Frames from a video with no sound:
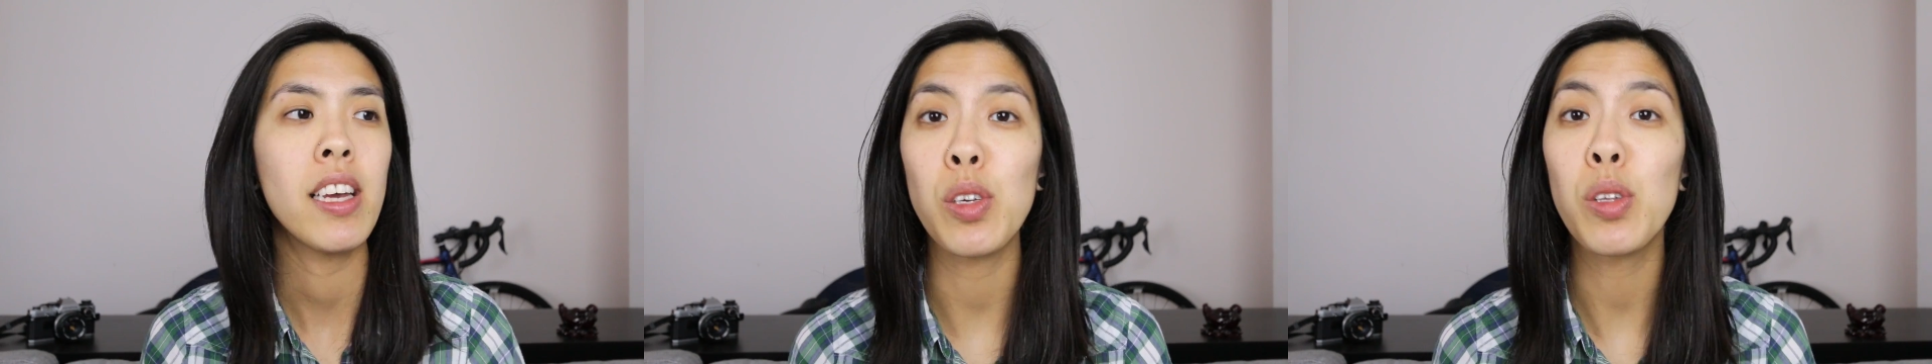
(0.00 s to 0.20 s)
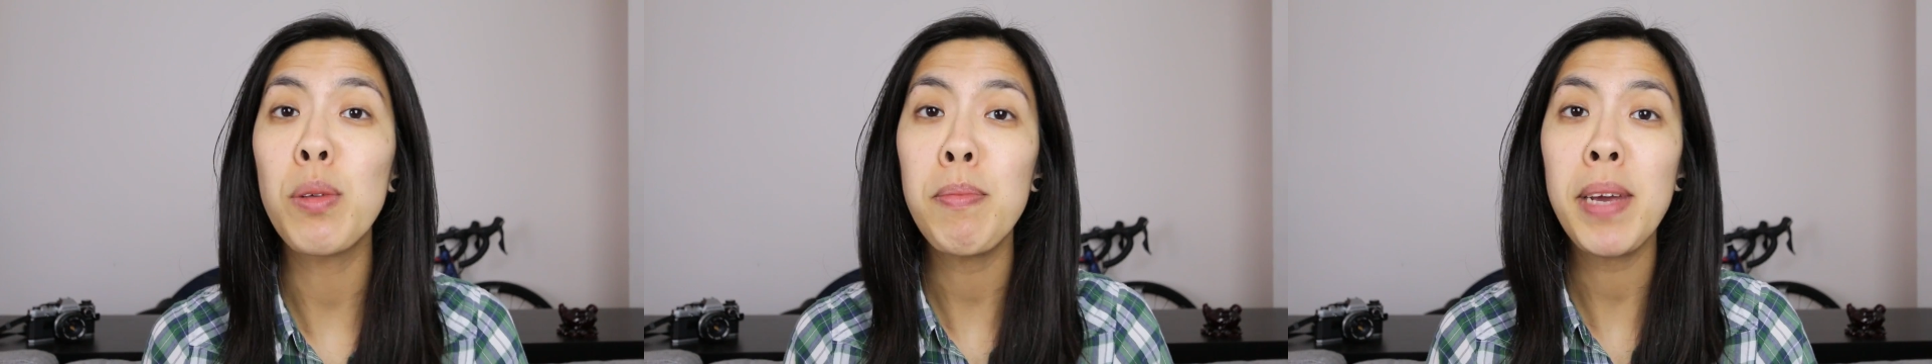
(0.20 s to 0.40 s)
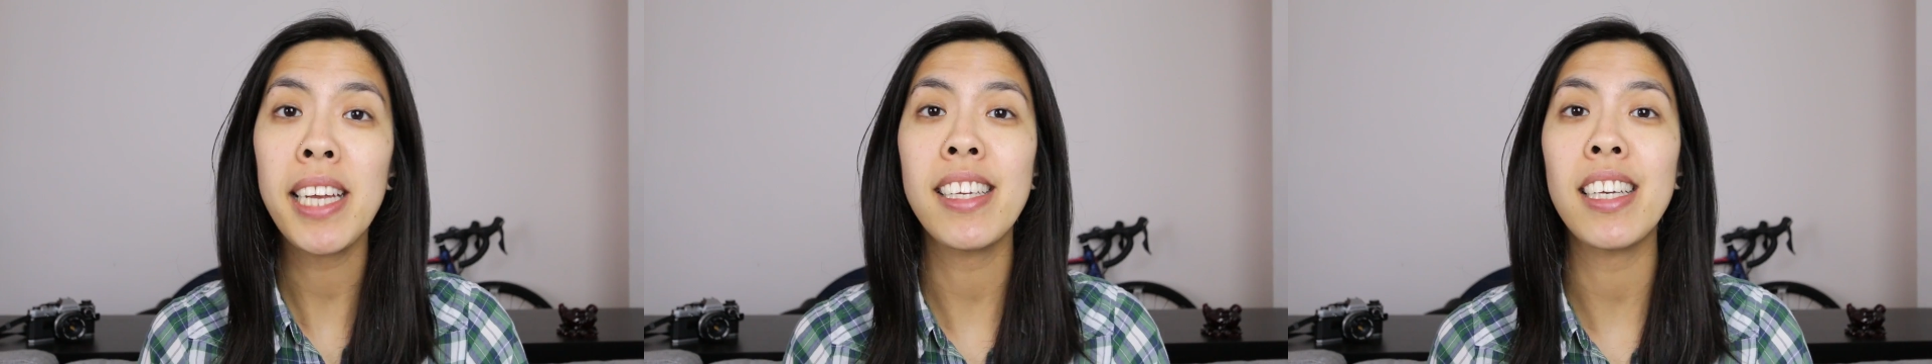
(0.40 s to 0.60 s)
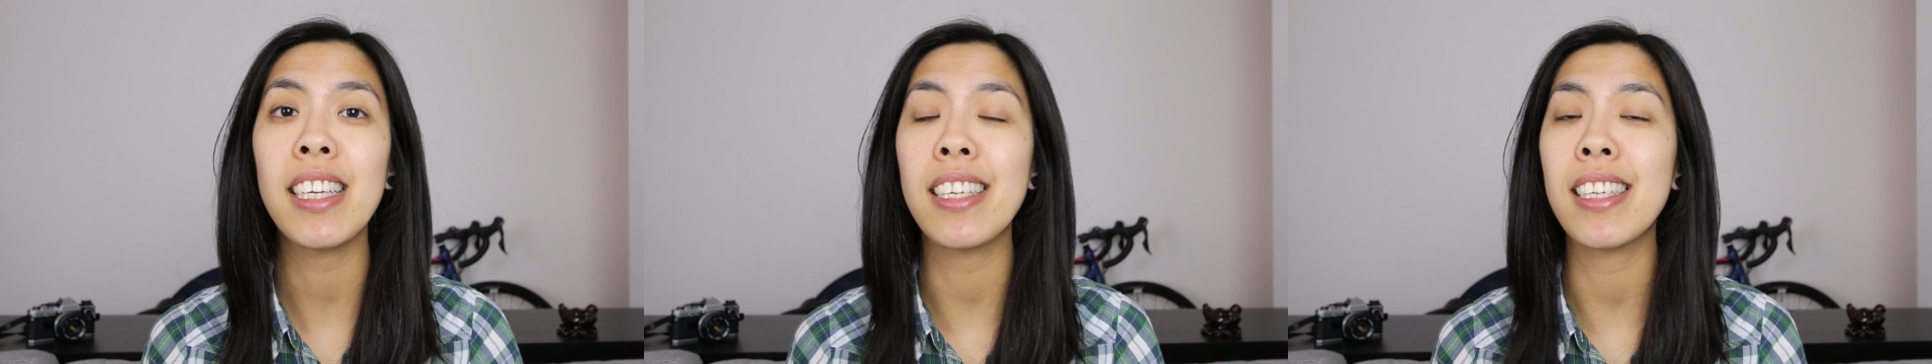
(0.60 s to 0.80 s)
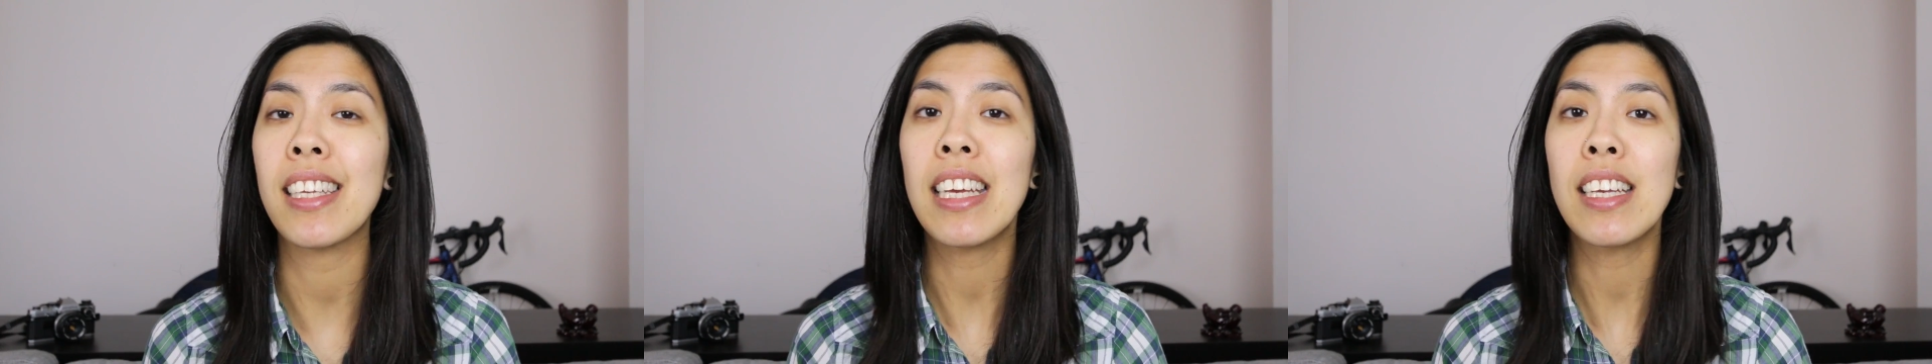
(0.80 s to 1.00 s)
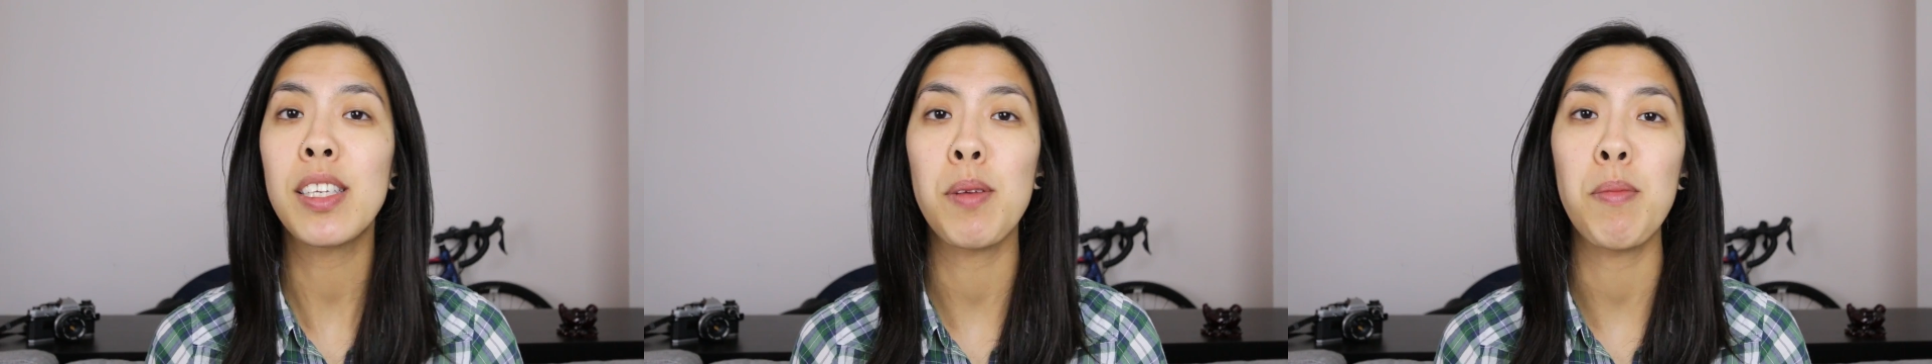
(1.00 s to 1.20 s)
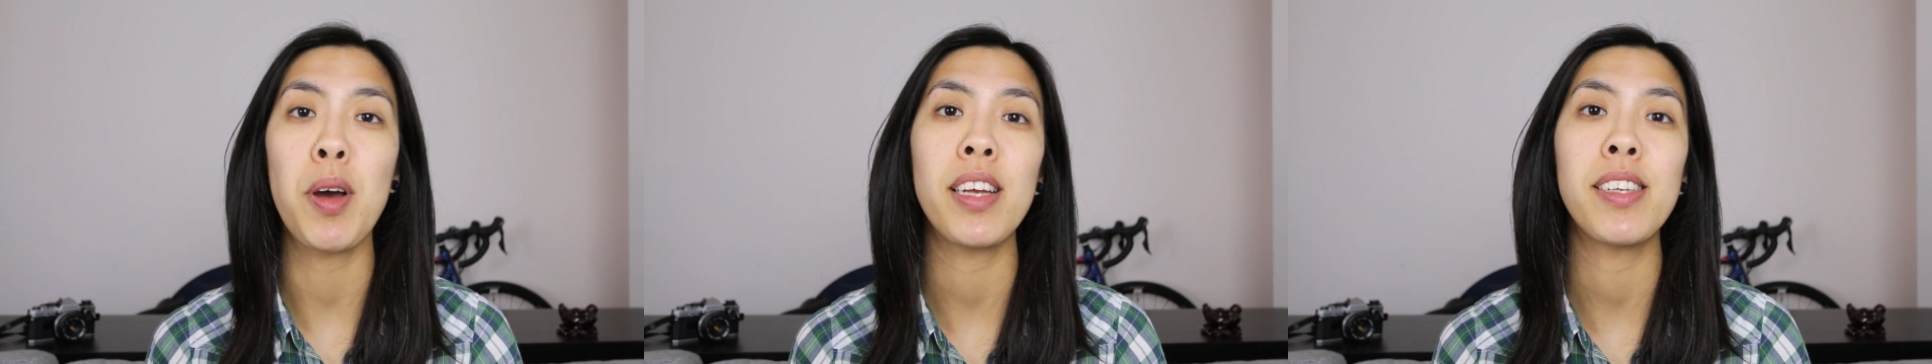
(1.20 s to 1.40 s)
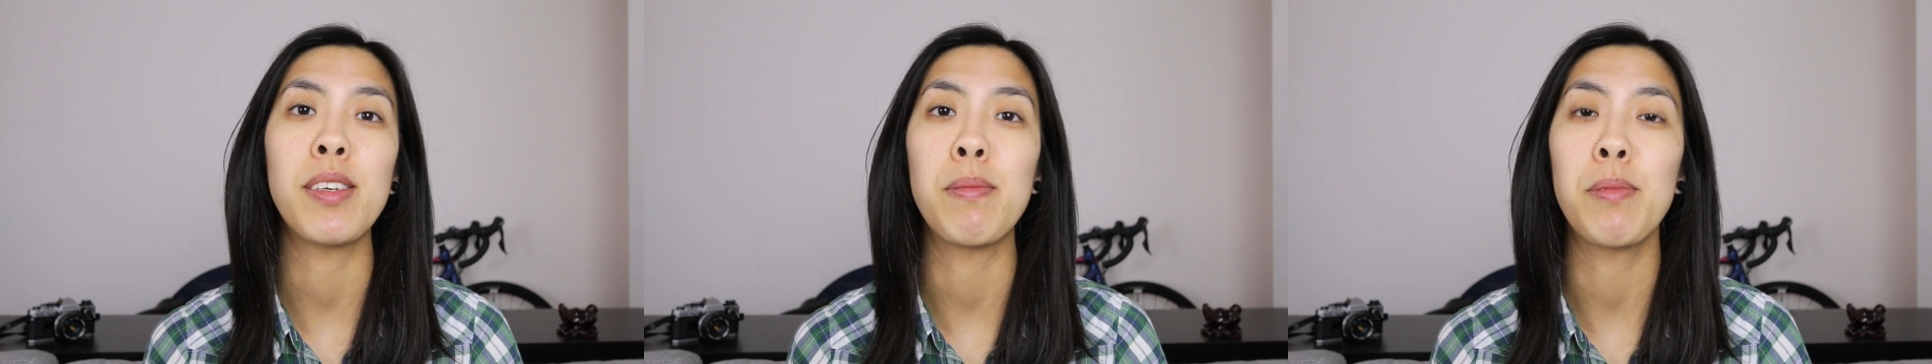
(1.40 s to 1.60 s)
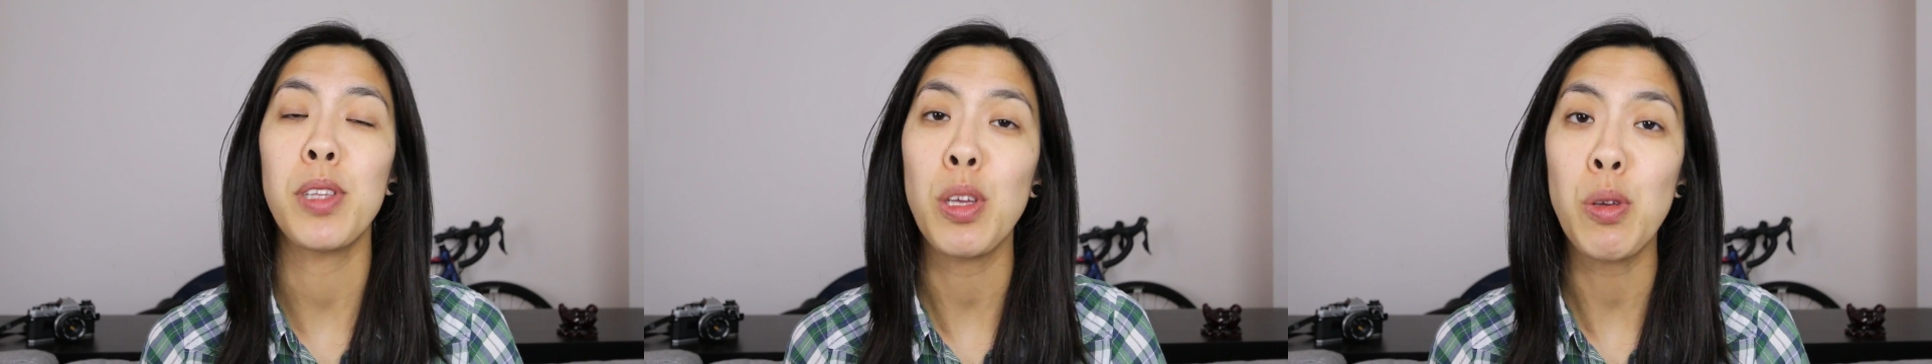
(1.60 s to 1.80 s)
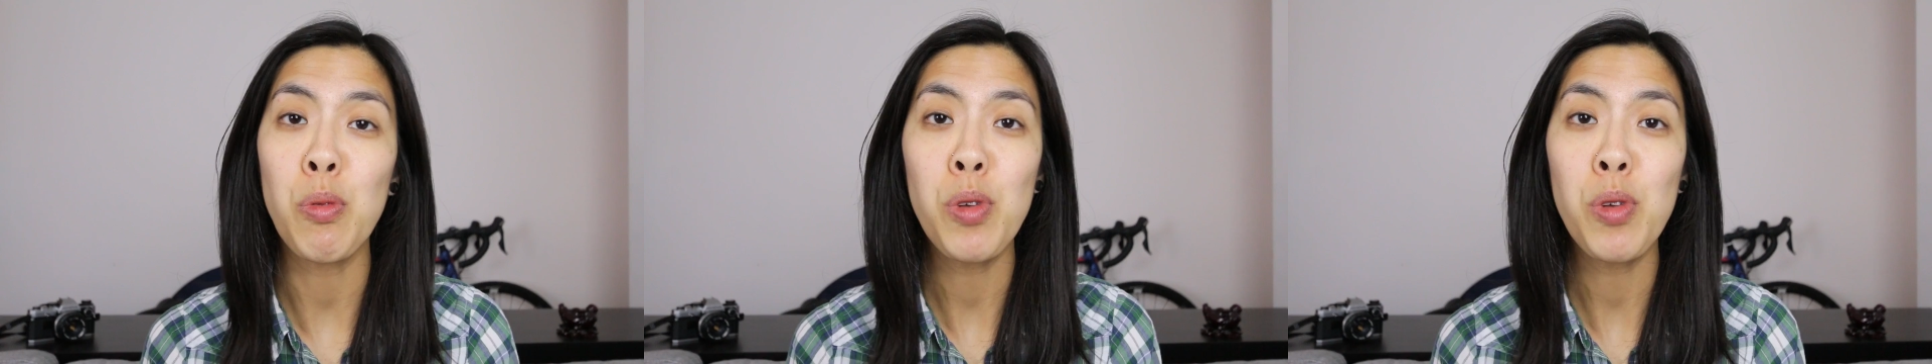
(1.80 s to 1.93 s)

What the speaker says: you'll immediately see some items that you